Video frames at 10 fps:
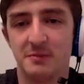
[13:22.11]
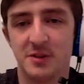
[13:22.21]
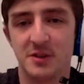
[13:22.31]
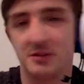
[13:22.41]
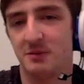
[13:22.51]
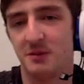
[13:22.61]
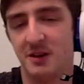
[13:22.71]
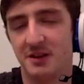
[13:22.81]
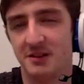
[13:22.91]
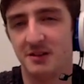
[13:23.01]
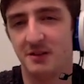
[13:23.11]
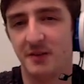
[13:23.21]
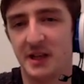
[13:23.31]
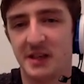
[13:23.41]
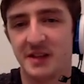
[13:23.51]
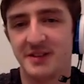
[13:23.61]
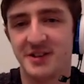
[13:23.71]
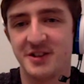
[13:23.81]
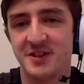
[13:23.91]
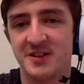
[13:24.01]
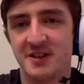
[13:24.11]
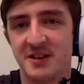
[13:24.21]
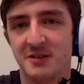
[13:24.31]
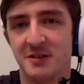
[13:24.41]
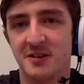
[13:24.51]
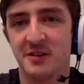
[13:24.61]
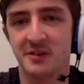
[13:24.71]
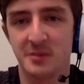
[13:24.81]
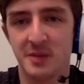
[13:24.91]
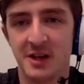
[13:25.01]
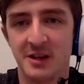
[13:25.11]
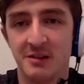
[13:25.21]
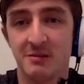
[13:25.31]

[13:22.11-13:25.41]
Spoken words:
So, it's feeling like GG's here, unless he calls a bait.